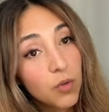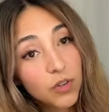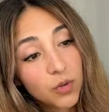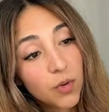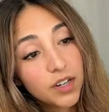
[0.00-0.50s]

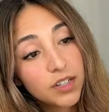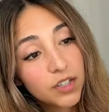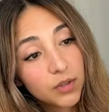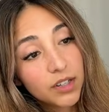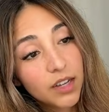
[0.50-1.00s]
over quantity,
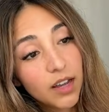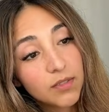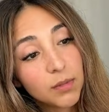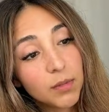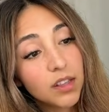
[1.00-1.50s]
and you can
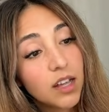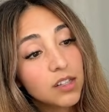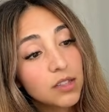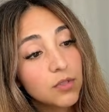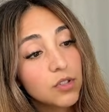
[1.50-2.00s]
have something
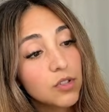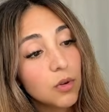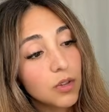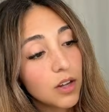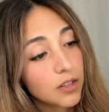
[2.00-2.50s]
last for
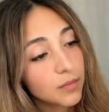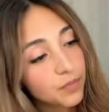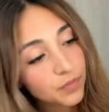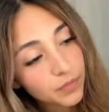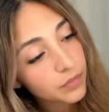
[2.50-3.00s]
so long.
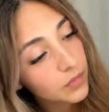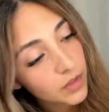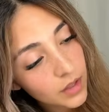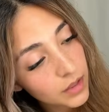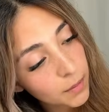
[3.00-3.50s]

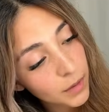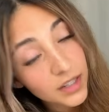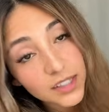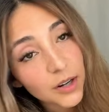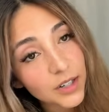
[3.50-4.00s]
The
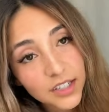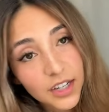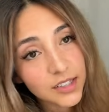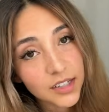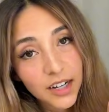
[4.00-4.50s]
buttons, I already
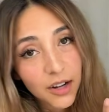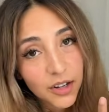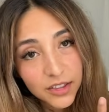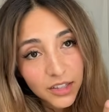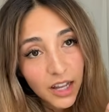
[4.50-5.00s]
tested it
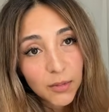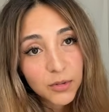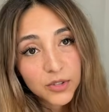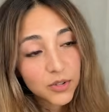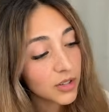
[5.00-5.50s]
out at the
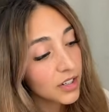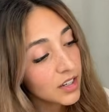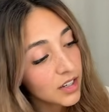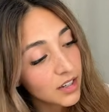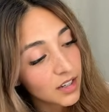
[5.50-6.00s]
Apple store.
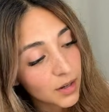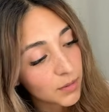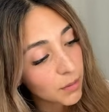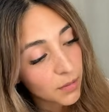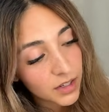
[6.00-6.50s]

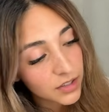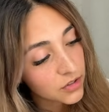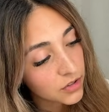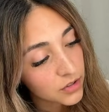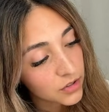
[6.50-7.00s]
The
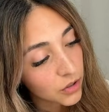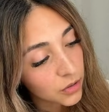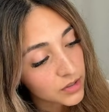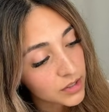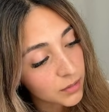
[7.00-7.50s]
buttons are
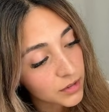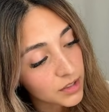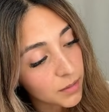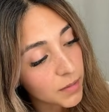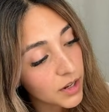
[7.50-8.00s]
so seamlessly